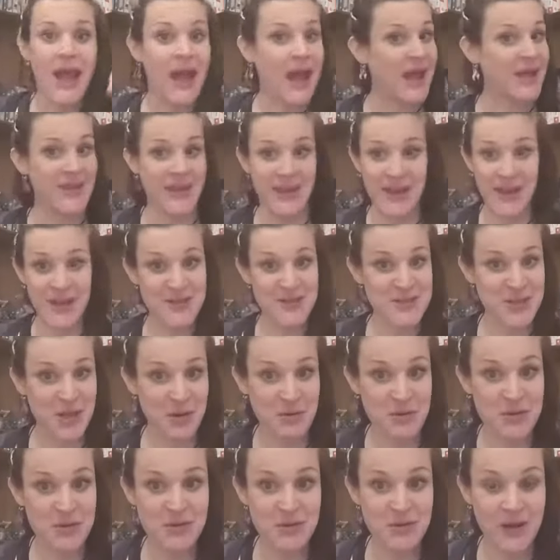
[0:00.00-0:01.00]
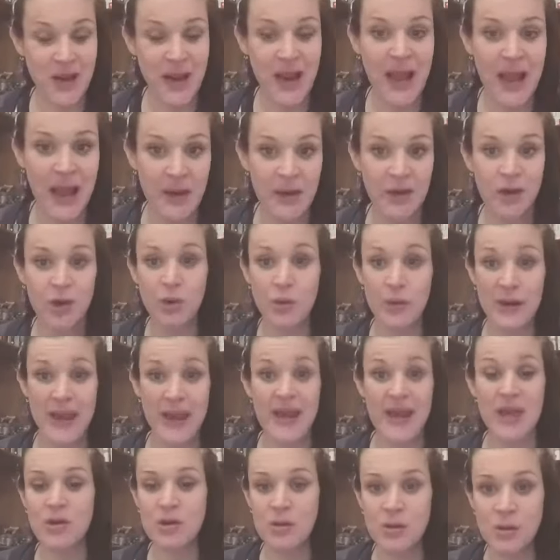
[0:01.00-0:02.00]
And they get stuck with how to
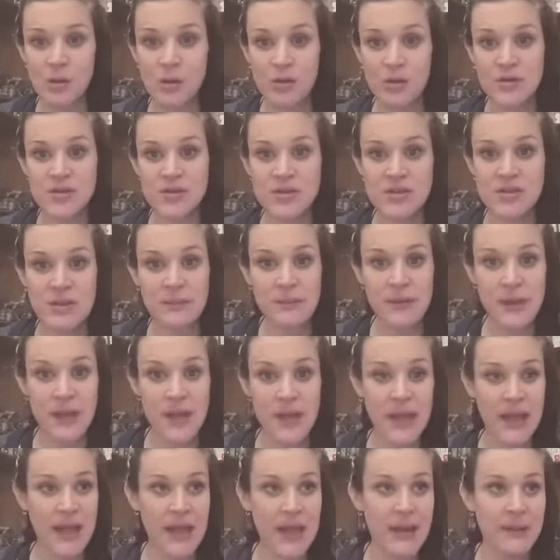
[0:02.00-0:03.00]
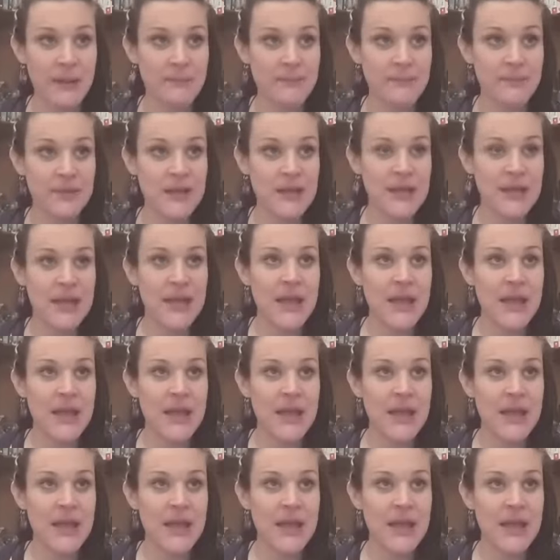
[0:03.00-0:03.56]
create a course. And